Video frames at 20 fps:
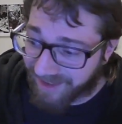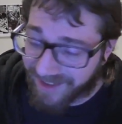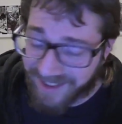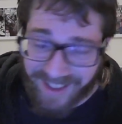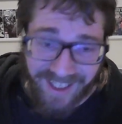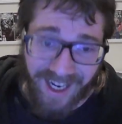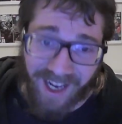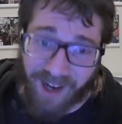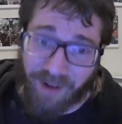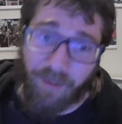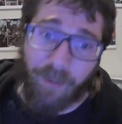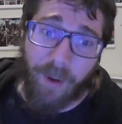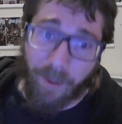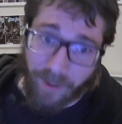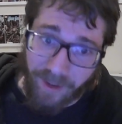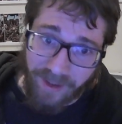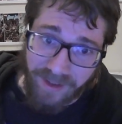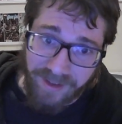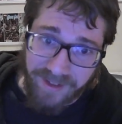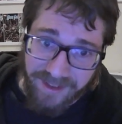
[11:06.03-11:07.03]
and I want
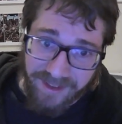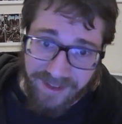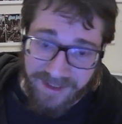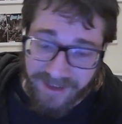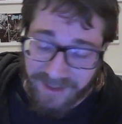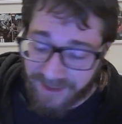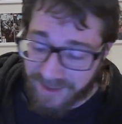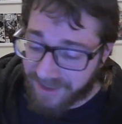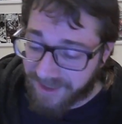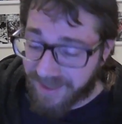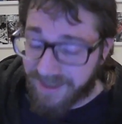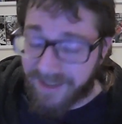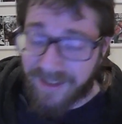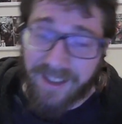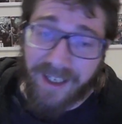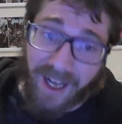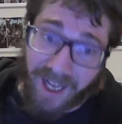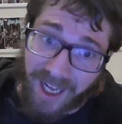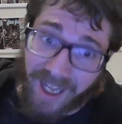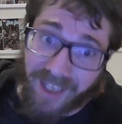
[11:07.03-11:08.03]
it,
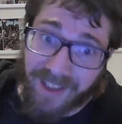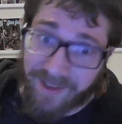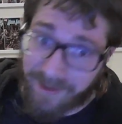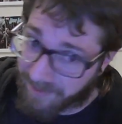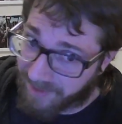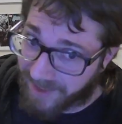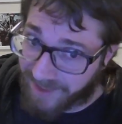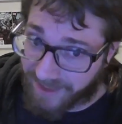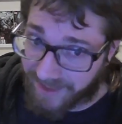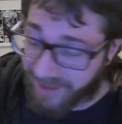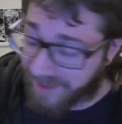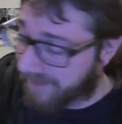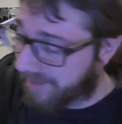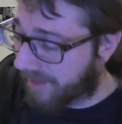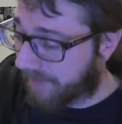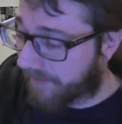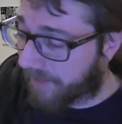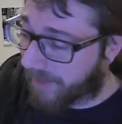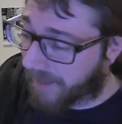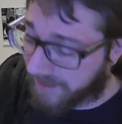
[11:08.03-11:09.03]
I was gonna get it
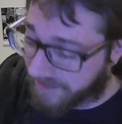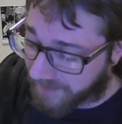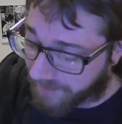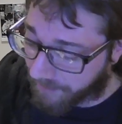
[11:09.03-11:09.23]
if I got some